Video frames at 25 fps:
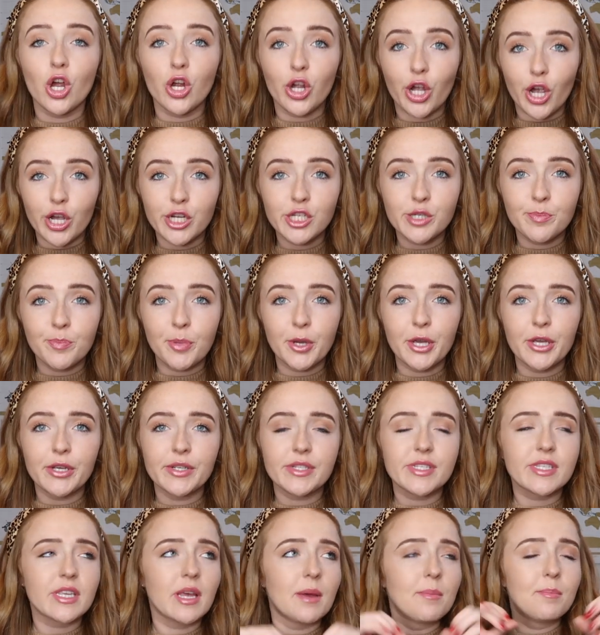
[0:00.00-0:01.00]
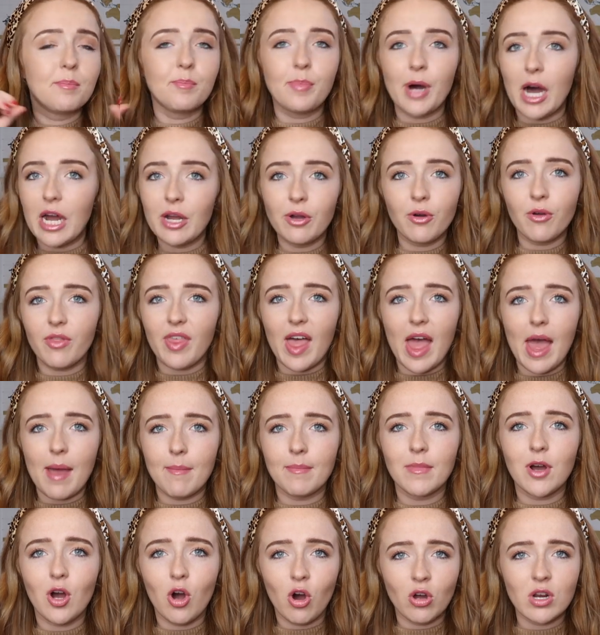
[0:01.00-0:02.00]
Go to Boots, buy all
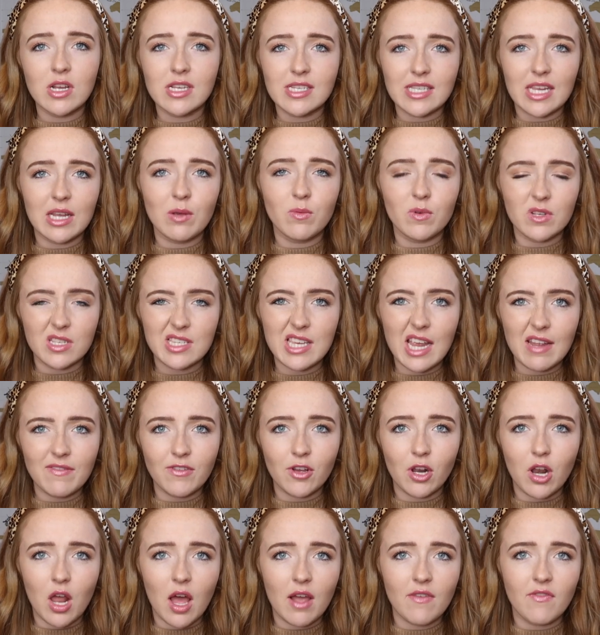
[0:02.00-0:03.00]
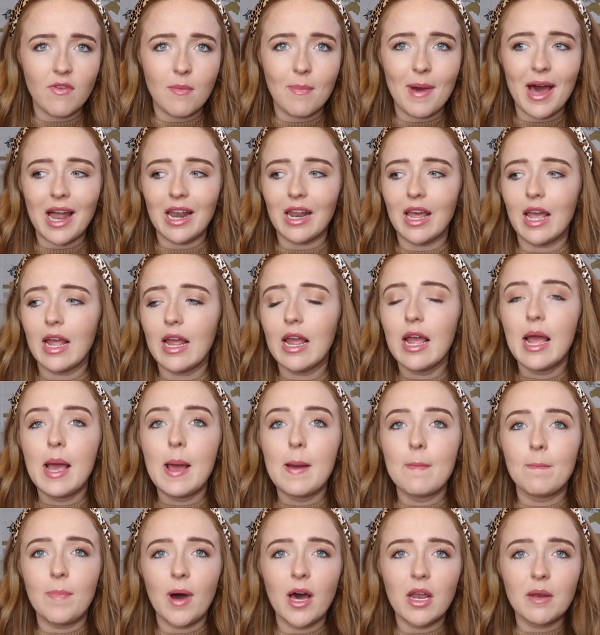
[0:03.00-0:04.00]
them. Honestly, will save your life for ballet.
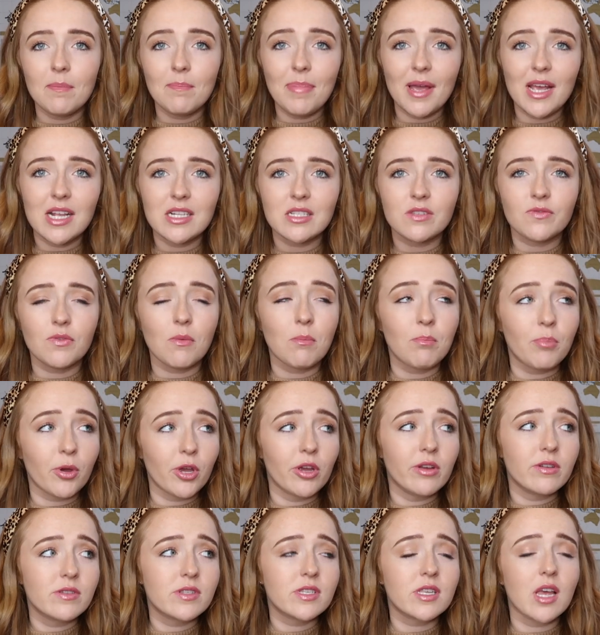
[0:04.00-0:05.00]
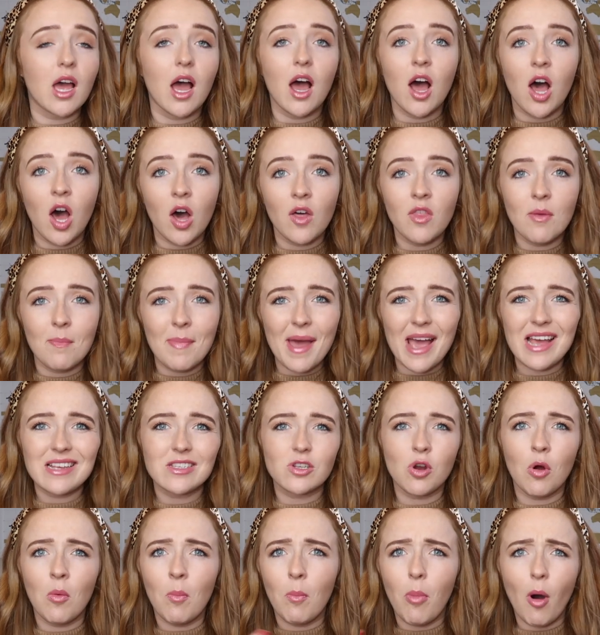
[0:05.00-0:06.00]
Bun pins from Boots are the
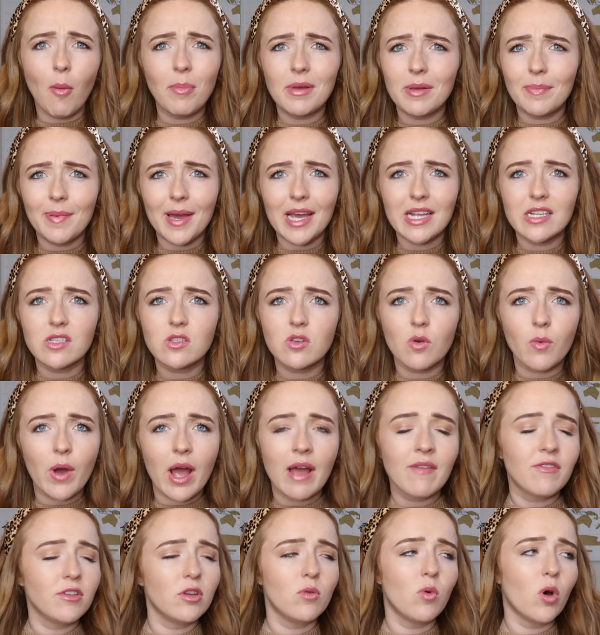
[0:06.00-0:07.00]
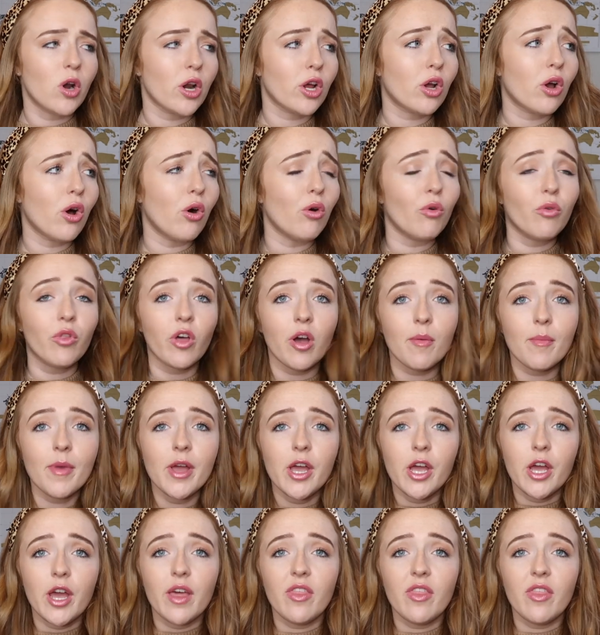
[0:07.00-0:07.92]
best, or bobby pins, or whatever you want to call them.